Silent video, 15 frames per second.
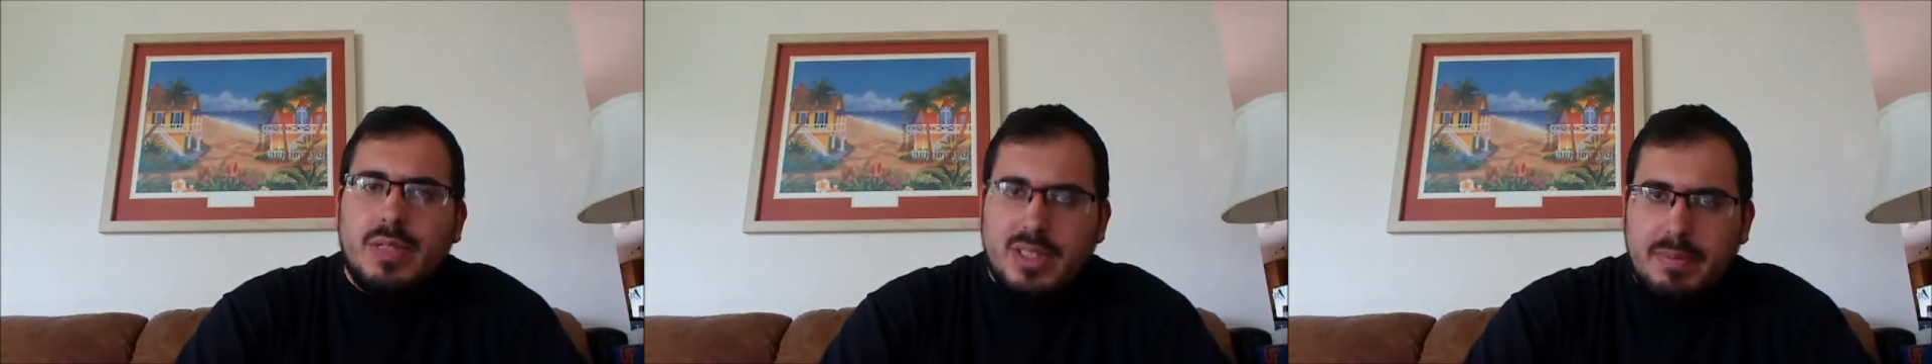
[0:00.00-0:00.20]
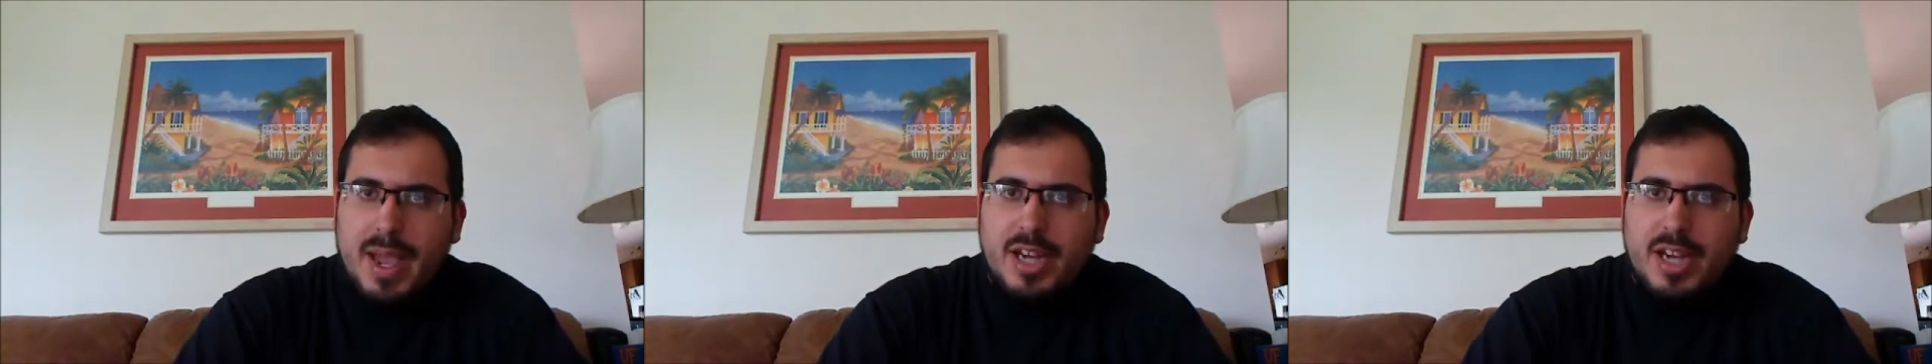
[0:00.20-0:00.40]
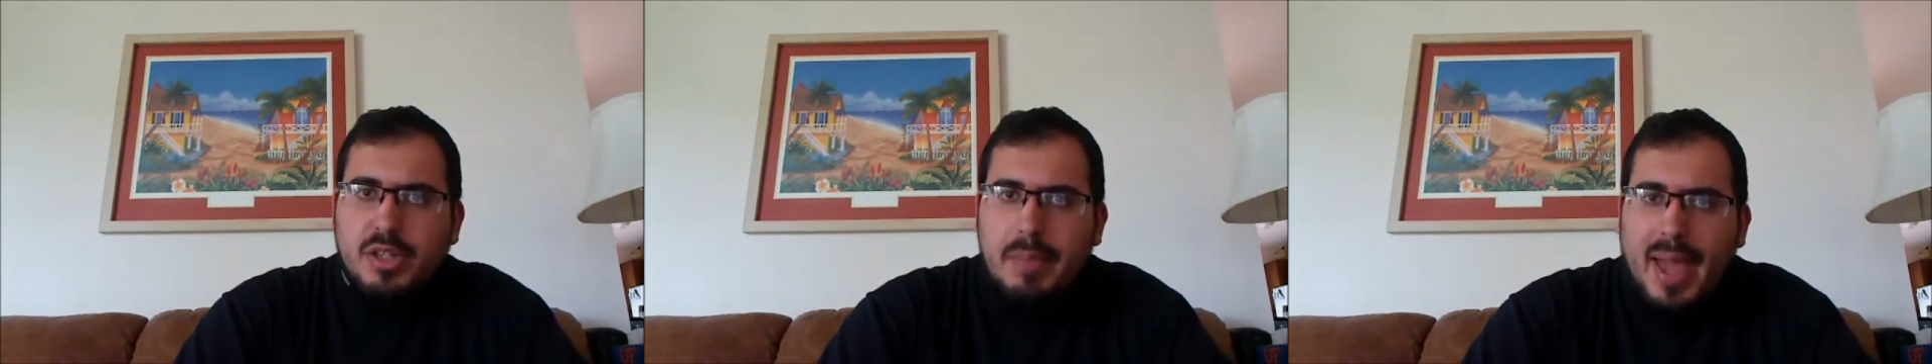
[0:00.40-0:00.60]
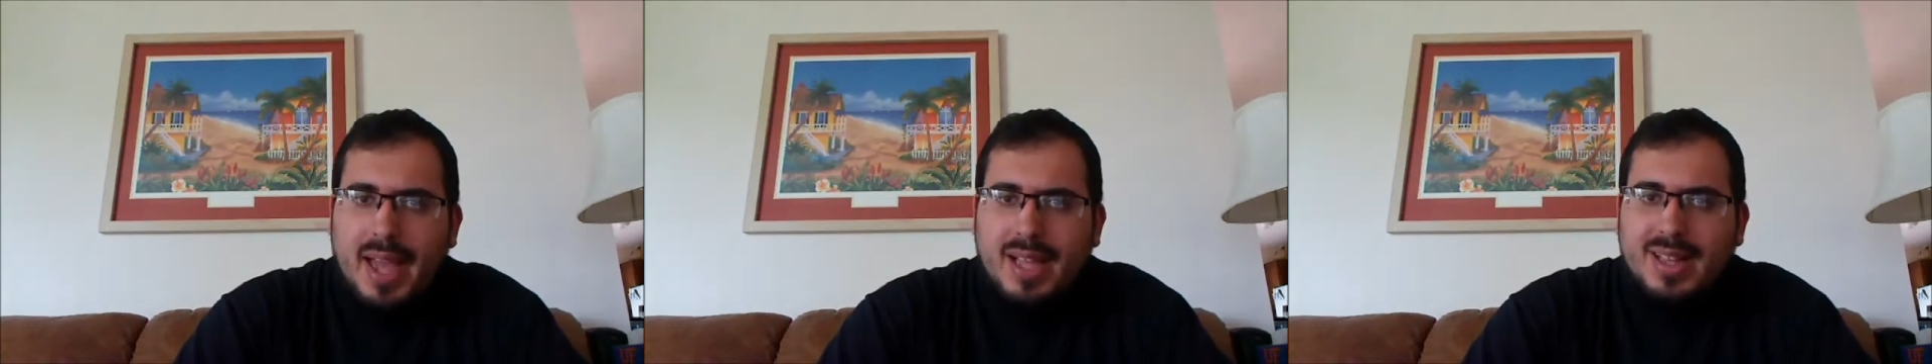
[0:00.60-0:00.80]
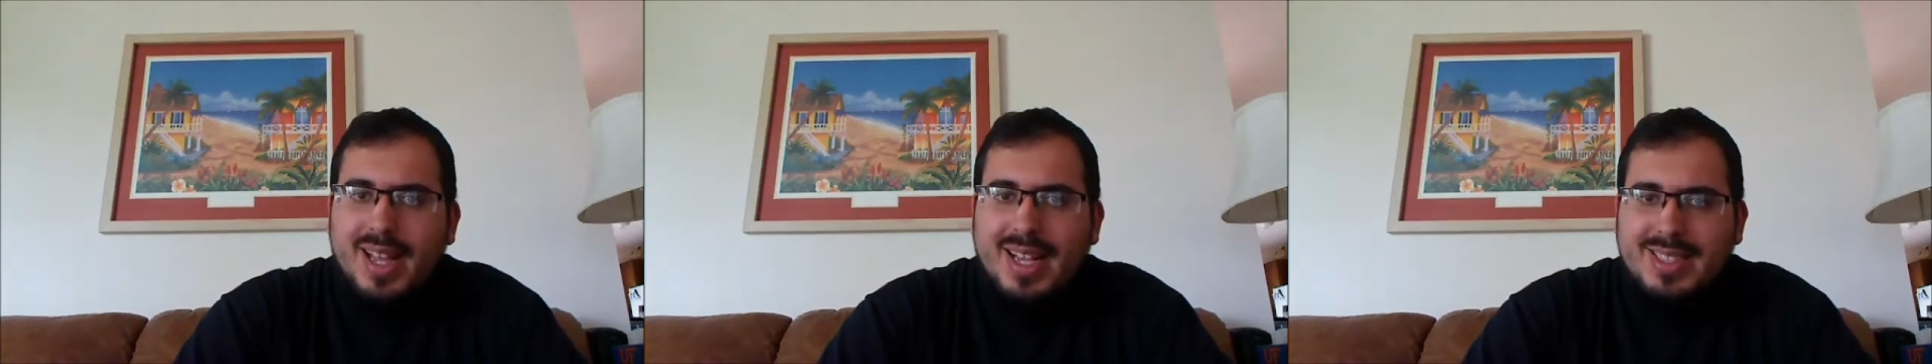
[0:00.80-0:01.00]

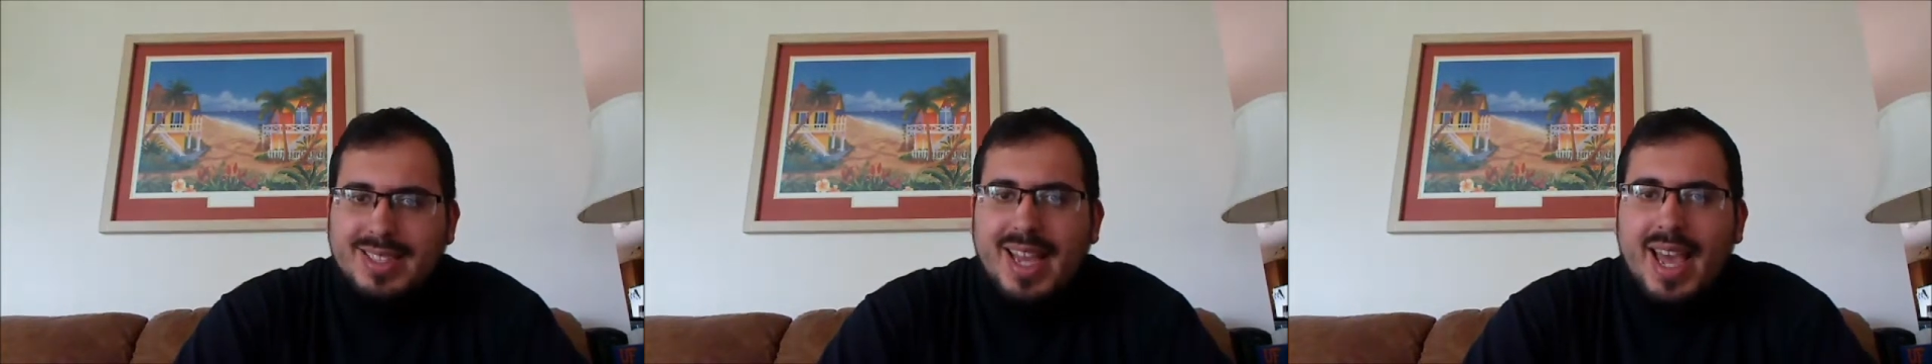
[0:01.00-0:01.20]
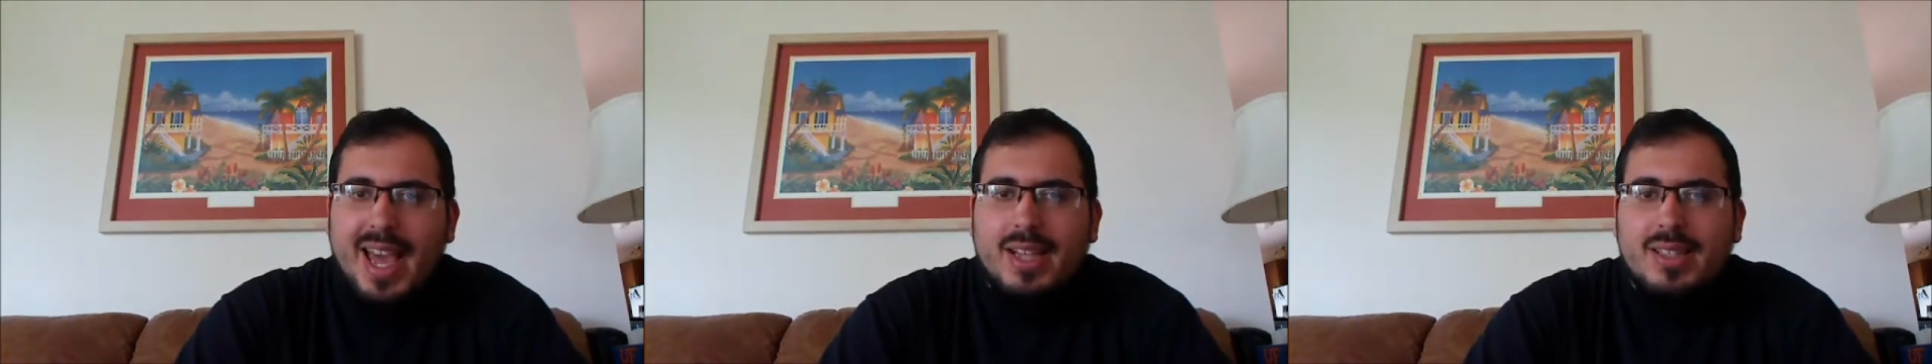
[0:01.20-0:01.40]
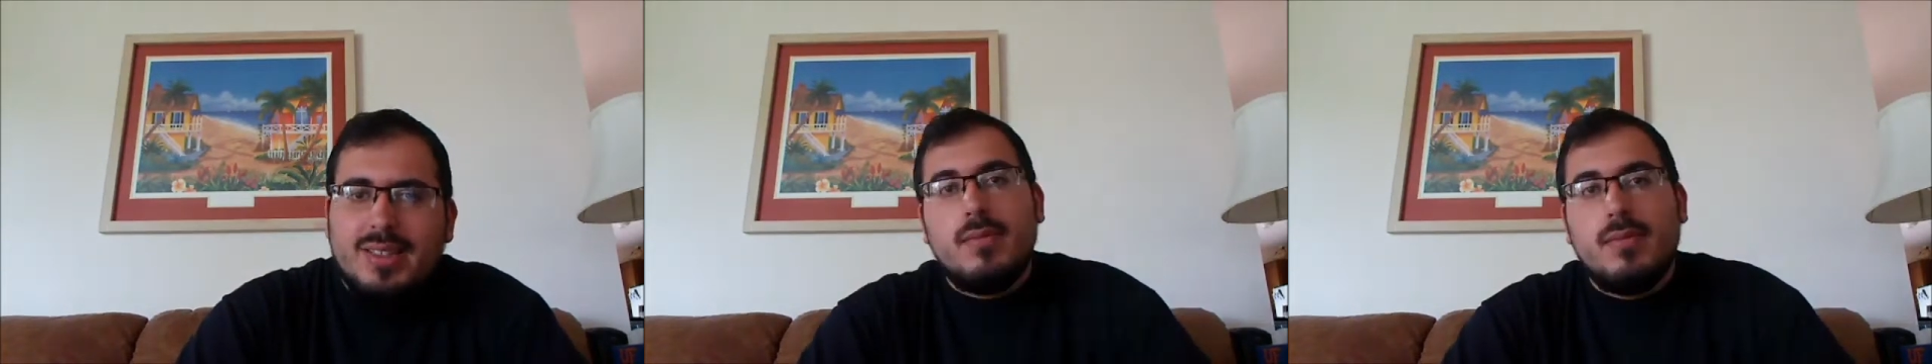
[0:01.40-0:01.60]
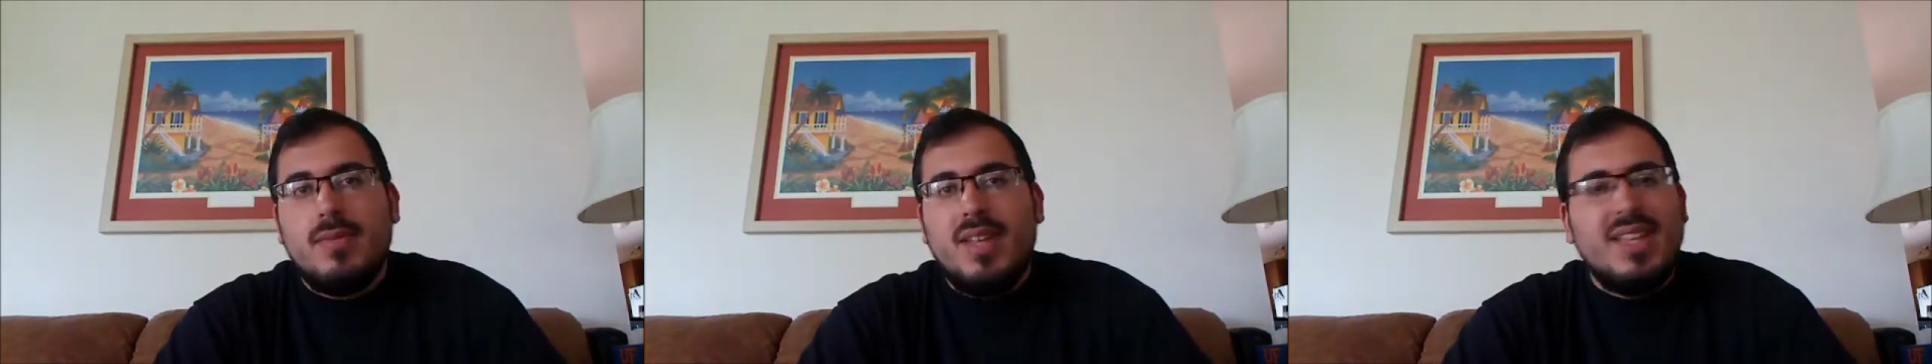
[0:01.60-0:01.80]
smash-bang last act.